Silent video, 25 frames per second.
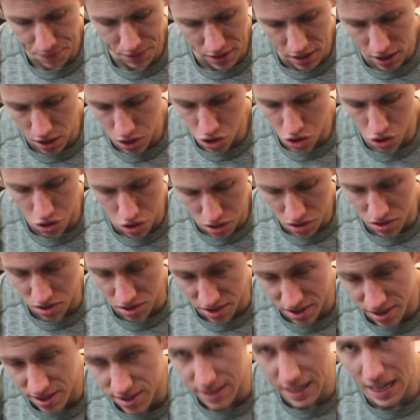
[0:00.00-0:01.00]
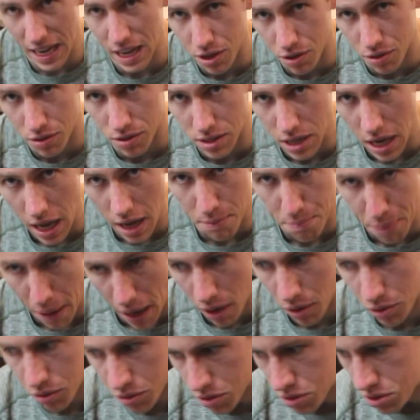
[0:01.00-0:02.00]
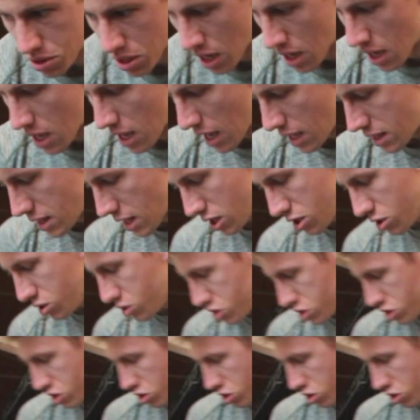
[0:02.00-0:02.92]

These are just the standard 10-pounders, and then you just